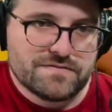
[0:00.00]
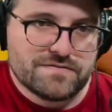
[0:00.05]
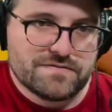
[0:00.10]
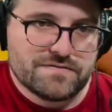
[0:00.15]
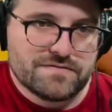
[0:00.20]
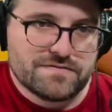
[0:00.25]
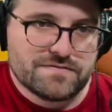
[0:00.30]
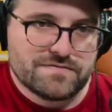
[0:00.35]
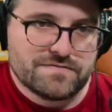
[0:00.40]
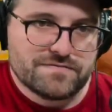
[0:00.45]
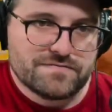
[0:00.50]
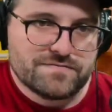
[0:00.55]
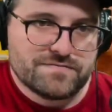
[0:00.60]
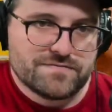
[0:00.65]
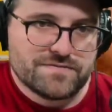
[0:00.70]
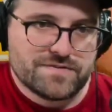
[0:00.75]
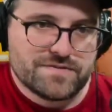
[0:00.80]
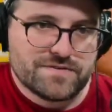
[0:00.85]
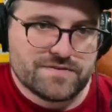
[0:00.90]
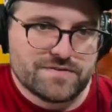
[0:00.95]
or
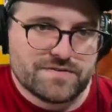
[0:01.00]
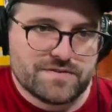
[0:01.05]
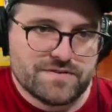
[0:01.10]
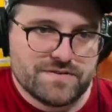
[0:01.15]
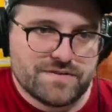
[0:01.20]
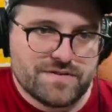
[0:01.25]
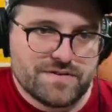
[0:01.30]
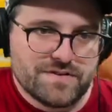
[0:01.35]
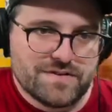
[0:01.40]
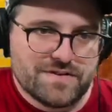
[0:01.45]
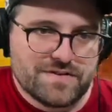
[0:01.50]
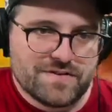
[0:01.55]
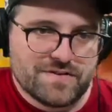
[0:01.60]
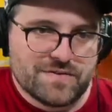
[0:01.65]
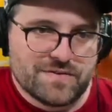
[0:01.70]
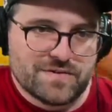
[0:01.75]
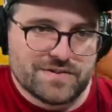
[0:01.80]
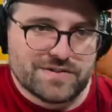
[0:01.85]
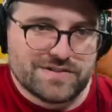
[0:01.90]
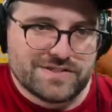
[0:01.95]
dented off
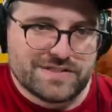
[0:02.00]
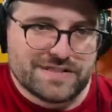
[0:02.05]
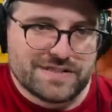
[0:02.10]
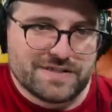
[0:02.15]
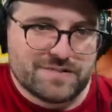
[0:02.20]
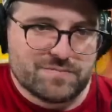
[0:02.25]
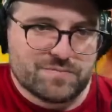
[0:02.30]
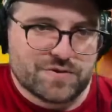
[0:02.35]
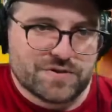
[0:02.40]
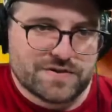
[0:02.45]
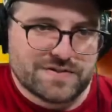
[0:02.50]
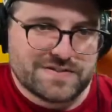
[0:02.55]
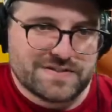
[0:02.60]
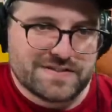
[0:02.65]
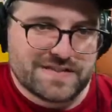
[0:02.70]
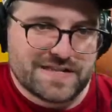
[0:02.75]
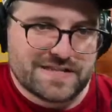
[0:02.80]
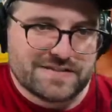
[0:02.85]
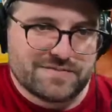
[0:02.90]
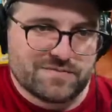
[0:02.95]
or it didn't print in
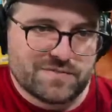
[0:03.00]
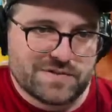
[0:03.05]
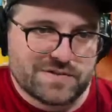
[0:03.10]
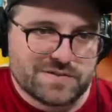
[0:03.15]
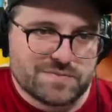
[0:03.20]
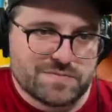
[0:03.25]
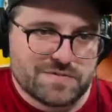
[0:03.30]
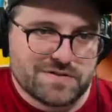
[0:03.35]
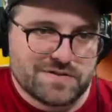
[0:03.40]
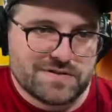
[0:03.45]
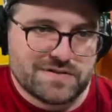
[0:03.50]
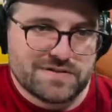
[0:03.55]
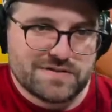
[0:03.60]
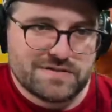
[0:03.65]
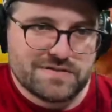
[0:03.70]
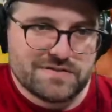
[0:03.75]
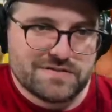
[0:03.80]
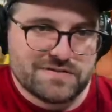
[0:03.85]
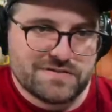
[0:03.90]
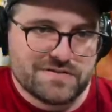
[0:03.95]
that one spot.
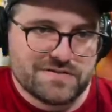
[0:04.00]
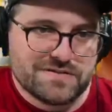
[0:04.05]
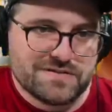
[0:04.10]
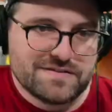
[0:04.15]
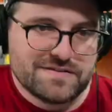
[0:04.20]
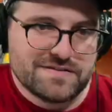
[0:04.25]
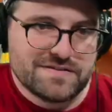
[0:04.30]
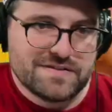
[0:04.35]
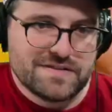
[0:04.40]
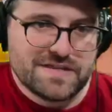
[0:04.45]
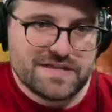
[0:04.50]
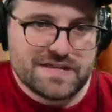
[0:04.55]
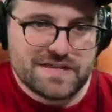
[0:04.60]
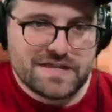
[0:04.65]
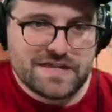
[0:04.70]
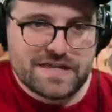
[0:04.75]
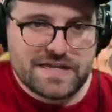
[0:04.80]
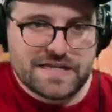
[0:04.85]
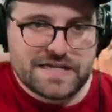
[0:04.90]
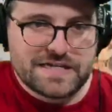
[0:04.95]

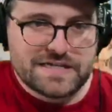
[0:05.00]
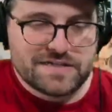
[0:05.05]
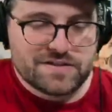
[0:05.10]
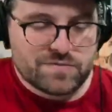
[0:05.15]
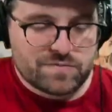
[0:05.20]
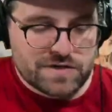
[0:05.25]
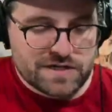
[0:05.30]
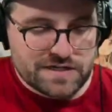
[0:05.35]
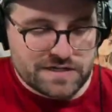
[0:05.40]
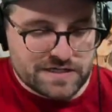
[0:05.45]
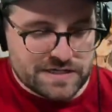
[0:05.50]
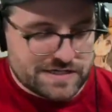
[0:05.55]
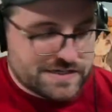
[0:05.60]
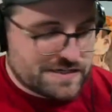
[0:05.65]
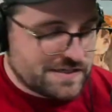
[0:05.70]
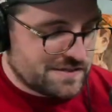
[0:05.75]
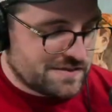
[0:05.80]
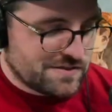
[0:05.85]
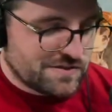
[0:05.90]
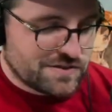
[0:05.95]
Either way, it
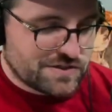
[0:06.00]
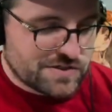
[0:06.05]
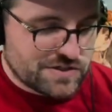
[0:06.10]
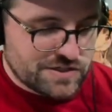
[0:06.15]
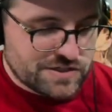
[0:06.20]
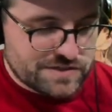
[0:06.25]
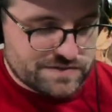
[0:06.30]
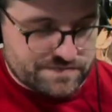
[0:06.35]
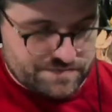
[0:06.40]
doesn't look good.